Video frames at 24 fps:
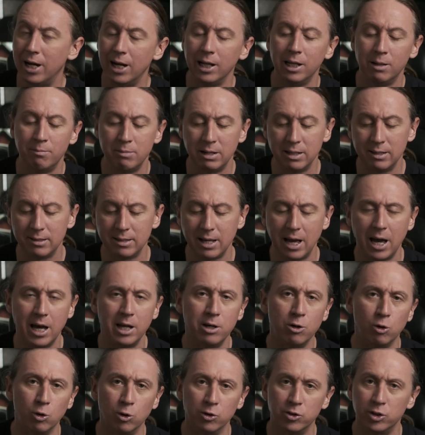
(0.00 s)
elements
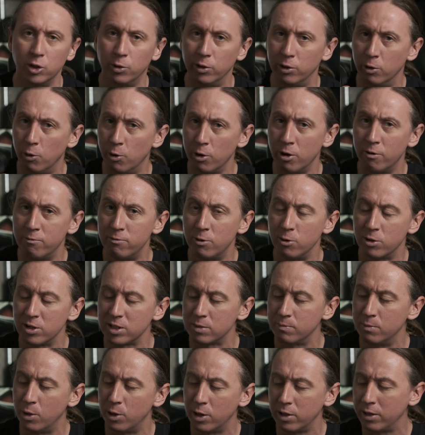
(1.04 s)
and also an
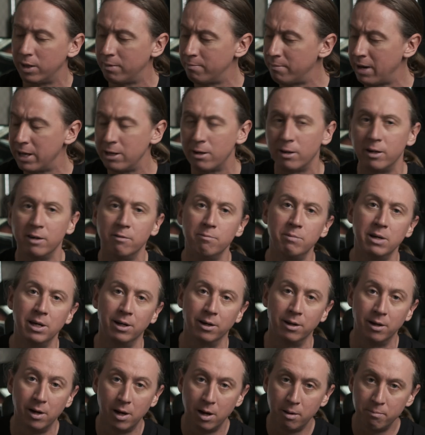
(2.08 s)
autofocus motor that may not have
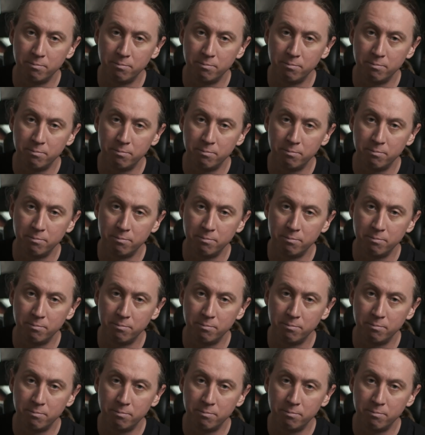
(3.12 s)
been